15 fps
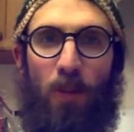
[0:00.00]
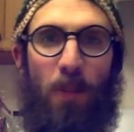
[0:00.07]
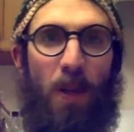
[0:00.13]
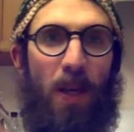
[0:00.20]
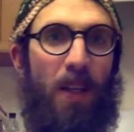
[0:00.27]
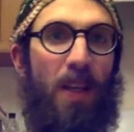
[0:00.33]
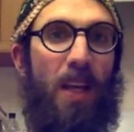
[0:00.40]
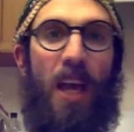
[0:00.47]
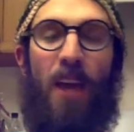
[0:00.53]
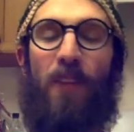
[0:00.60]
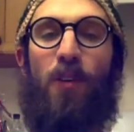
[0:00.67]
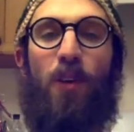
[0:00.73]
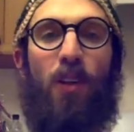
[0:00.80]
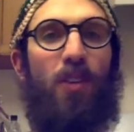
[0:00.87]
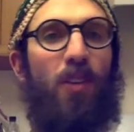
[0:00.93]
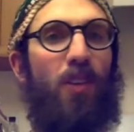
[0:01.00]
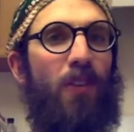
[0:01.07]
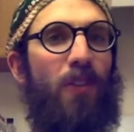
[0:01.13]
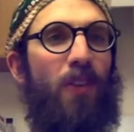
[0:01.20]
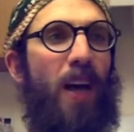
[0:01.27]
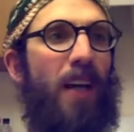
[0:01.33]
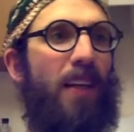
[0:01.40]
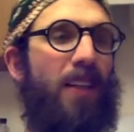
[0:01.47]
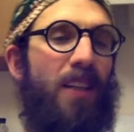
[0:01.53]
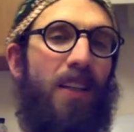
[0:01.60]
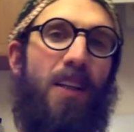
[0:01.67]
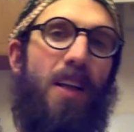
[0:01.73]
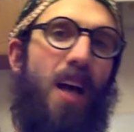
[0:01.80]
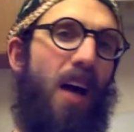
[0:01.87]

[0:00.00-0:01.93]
But if you can just find it,